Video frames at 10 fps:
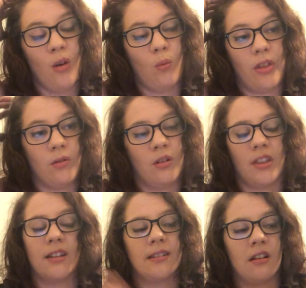Whether or
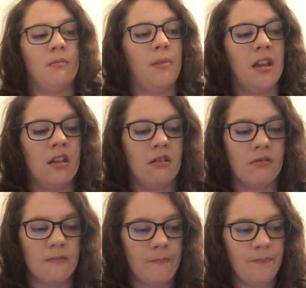not that's going to be,
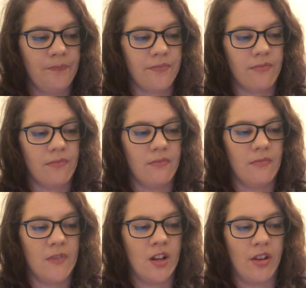
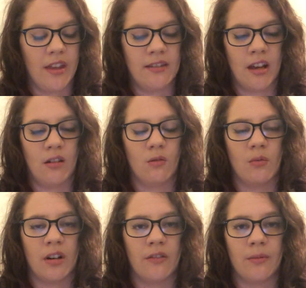you know, they're dead or
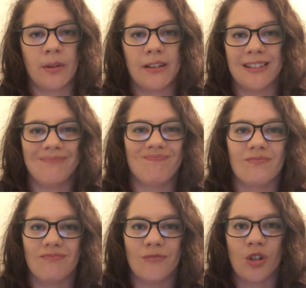whatever, but
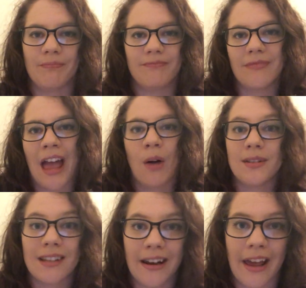or how
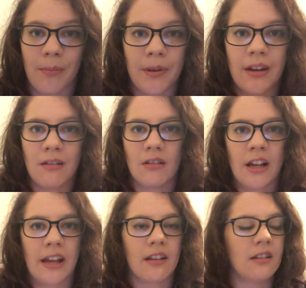it's going to happen,
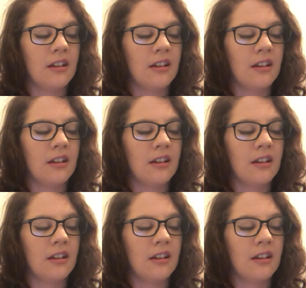like,